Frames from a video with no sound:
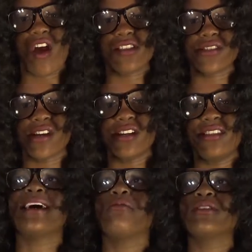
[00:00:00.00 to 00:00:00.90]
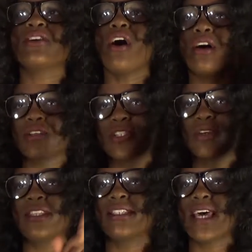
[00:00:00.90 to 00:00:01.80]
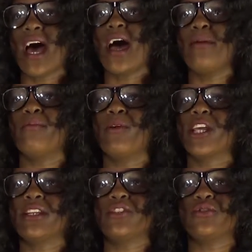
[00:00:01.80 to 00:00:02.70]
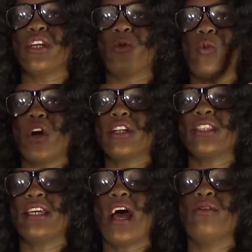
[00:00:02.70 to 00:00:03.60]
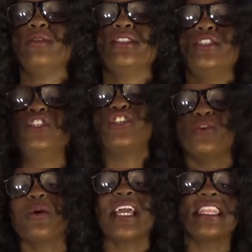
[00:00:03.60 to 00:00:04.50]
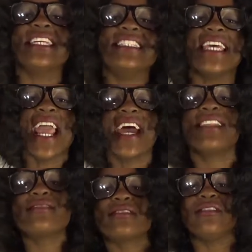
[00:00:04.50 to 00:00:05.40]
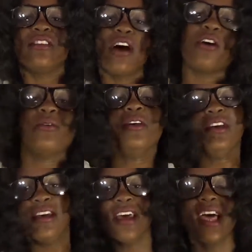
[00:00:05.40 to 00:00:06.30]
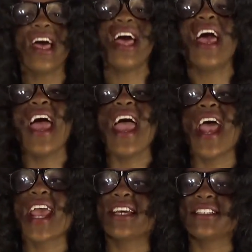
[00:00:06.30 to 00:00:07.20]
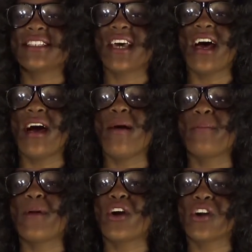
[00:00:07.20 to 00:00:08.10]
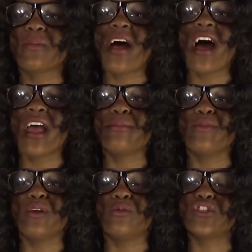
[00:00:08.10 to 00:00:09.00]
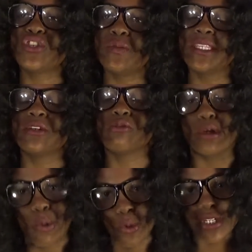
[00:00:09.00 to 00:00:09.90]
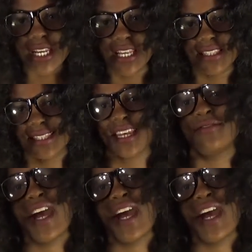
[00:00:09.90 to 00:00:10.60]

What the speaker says: concert. That was also the time when during Worth It, I was doing the dance, you know? And a girl behind me was too busy recording instead